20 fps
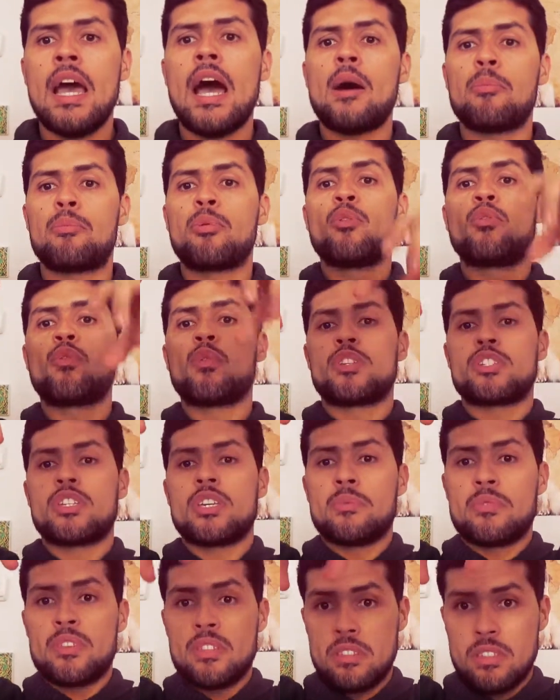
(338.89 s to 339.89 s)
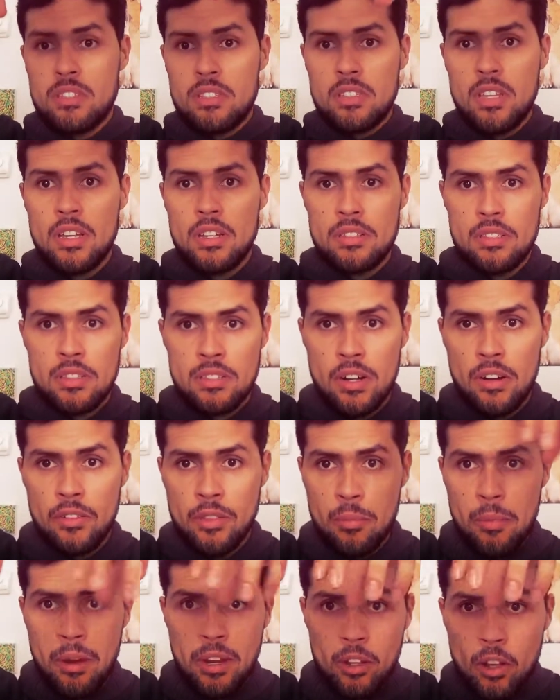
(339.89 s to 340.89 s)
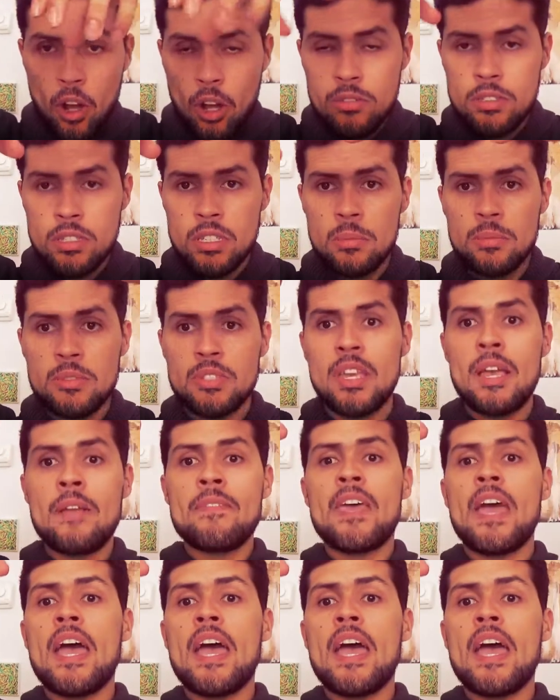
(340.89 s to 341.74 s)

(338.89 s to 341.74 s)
A proof which gives these are the main concepts,